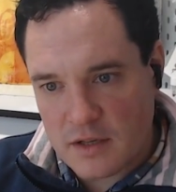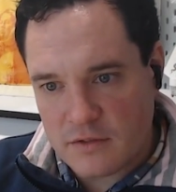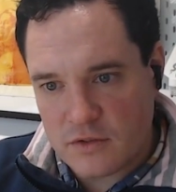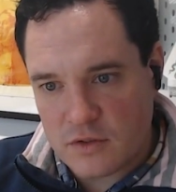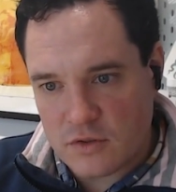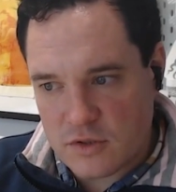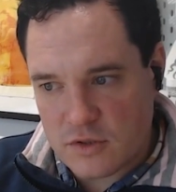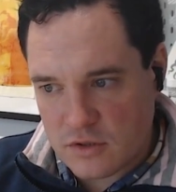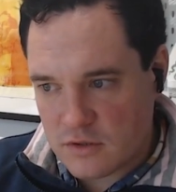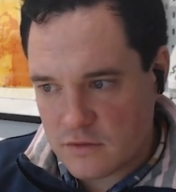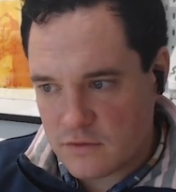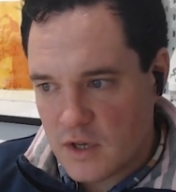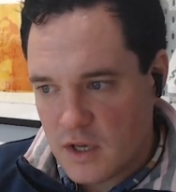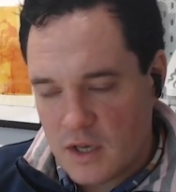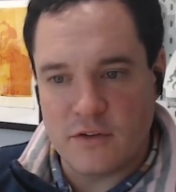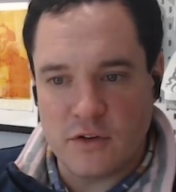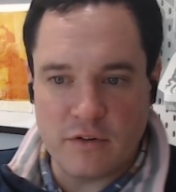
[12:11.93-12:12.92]

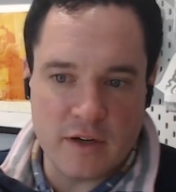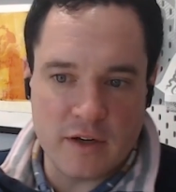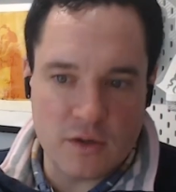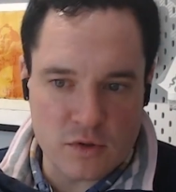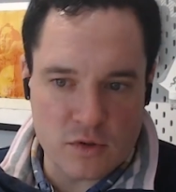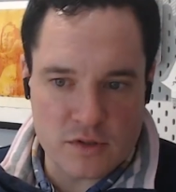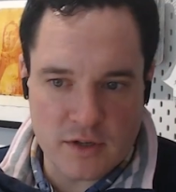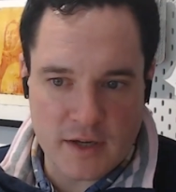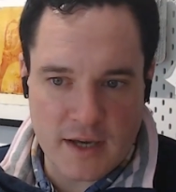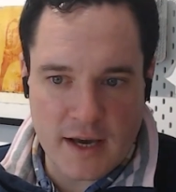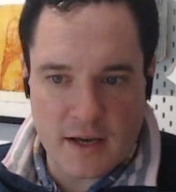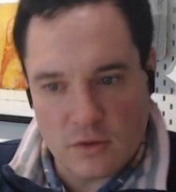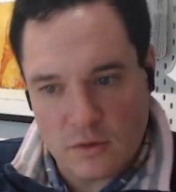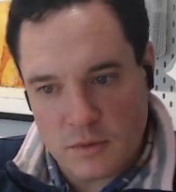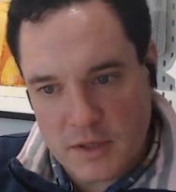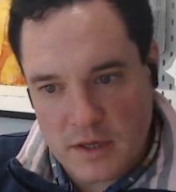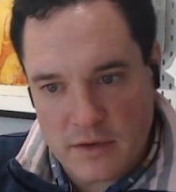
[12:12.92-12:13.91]
If you're in AutoCAD
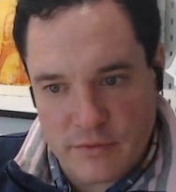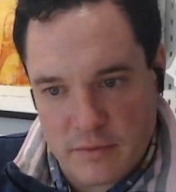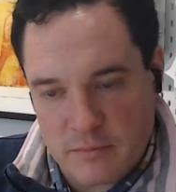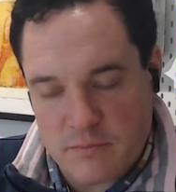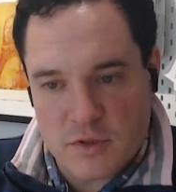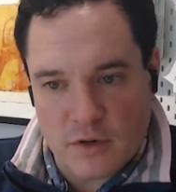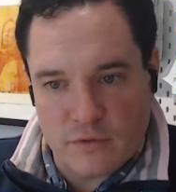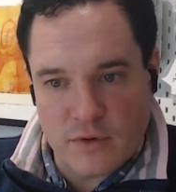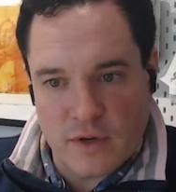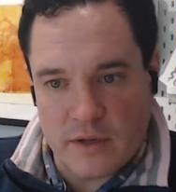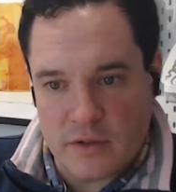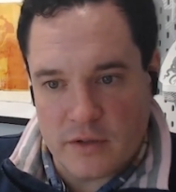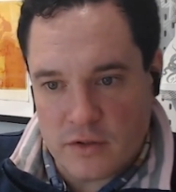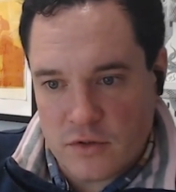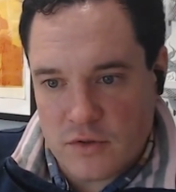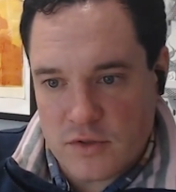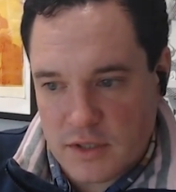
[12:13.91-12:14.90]
or whatever software
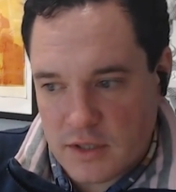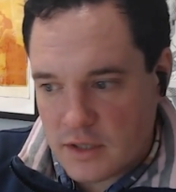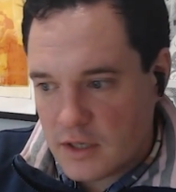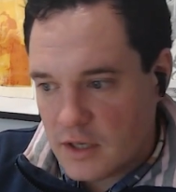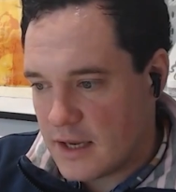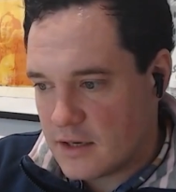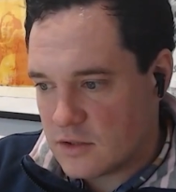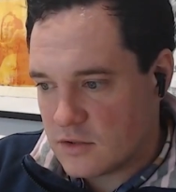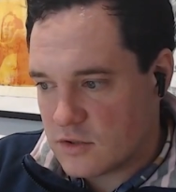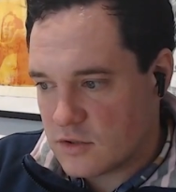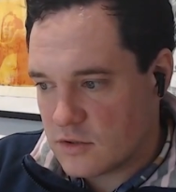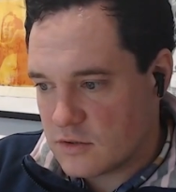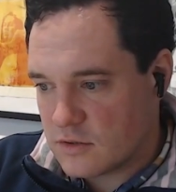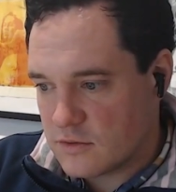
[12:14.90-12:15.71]
you're using, and you're